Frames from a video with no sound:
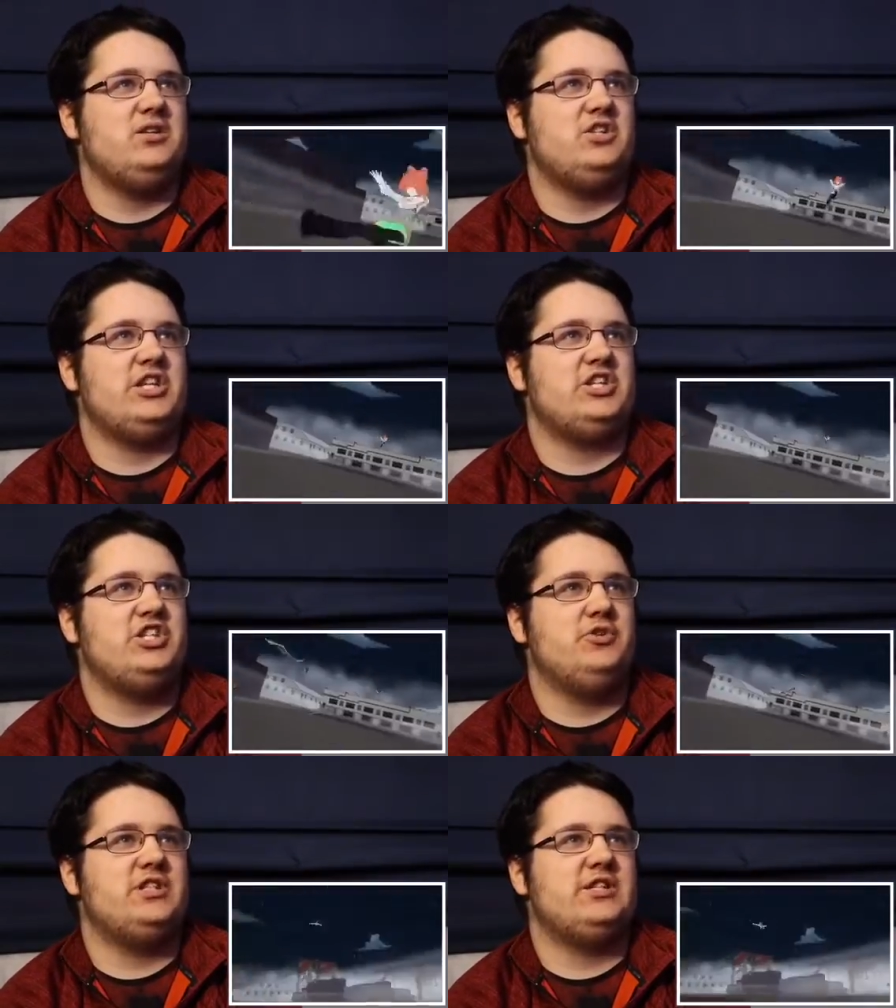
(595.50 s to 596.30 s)
She like
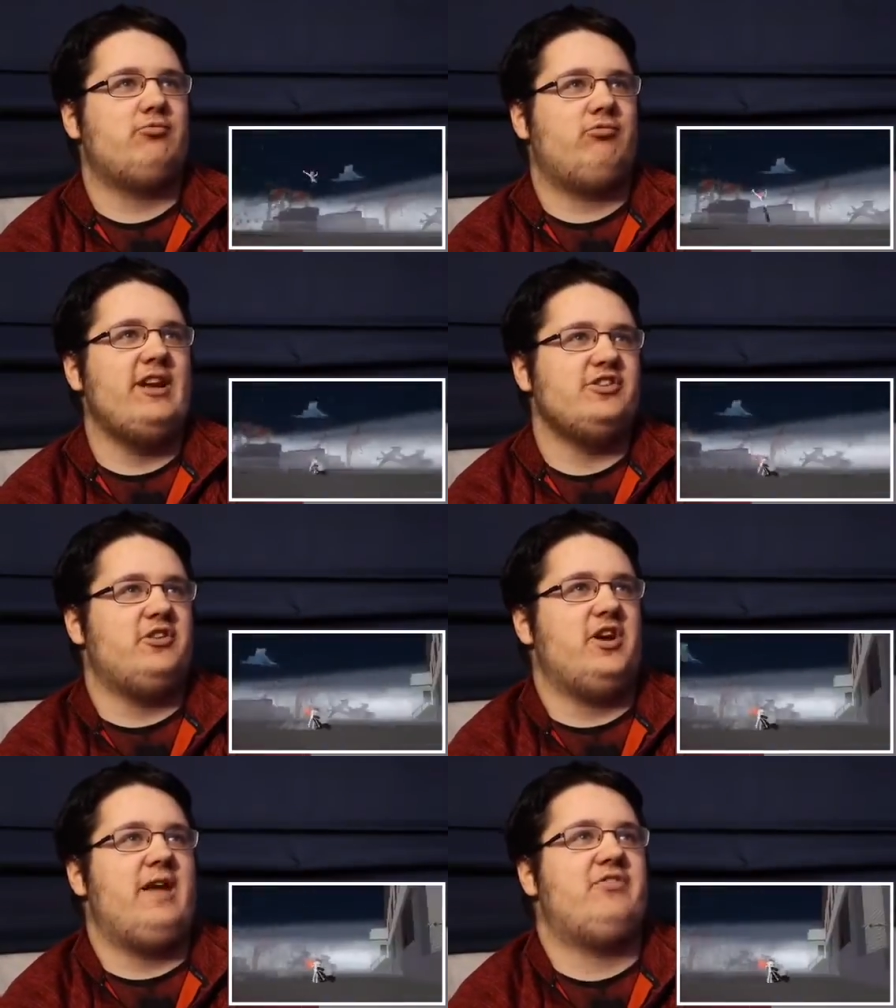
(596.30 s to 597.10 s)
shoots these
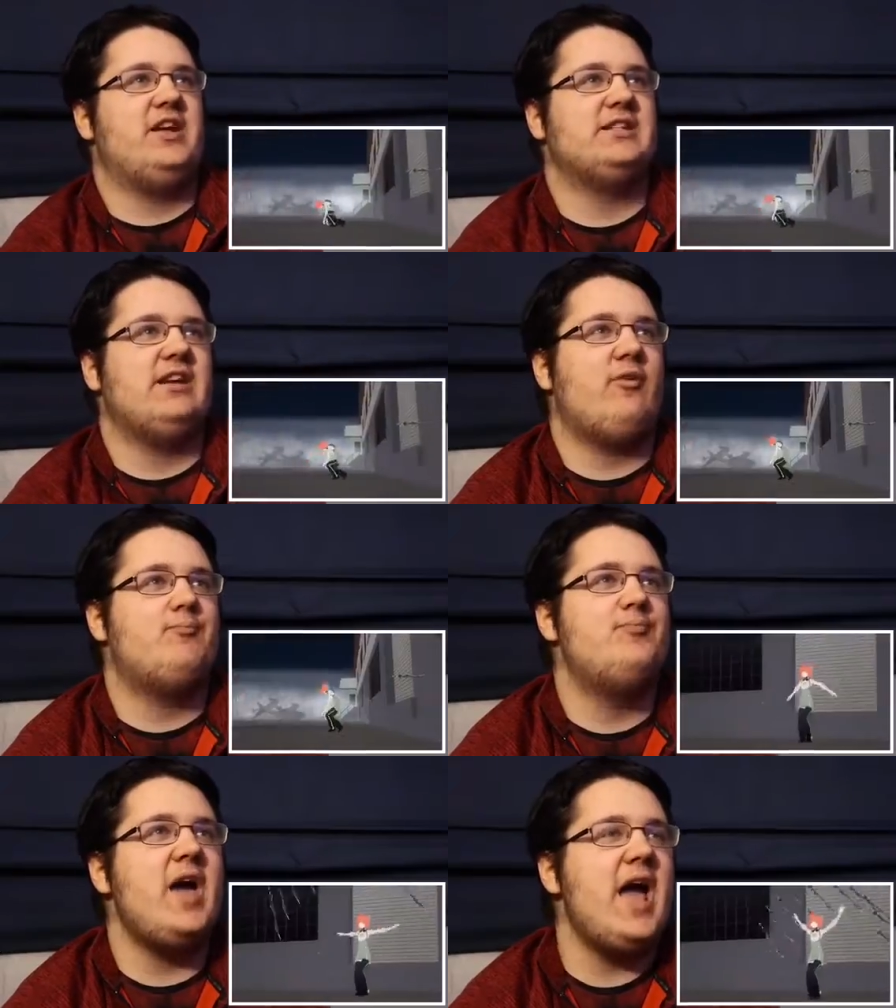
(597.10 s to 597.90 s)
razor knife things out of
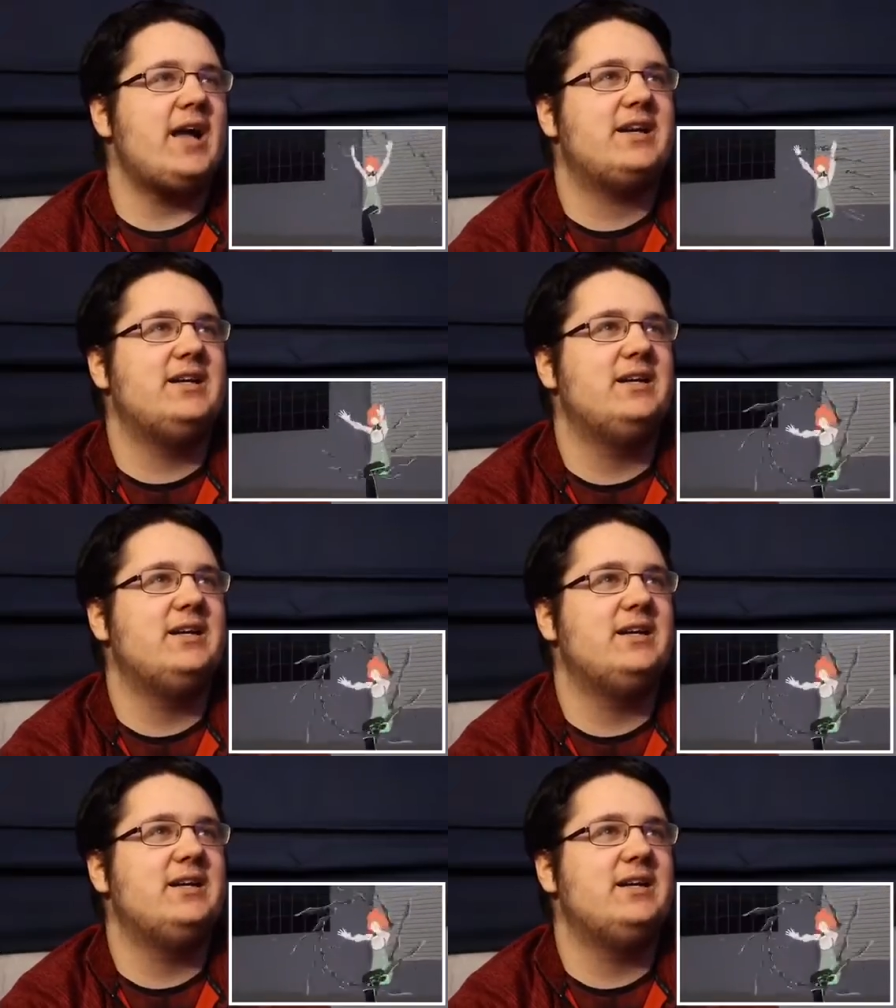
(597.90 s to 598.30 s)
her back.